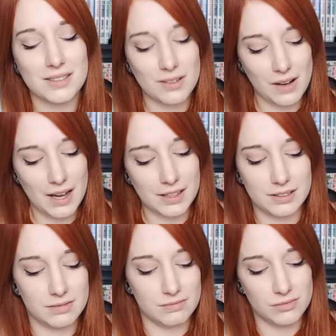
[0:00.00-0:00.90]
So
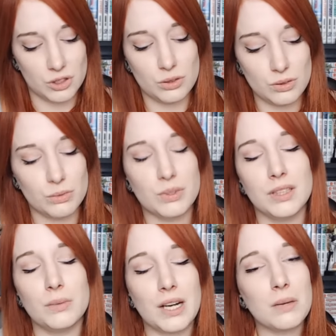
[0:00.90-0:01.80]
I do
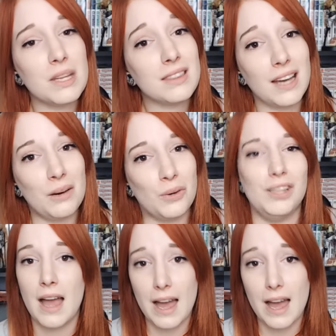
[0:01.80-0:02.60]
really recommend that one.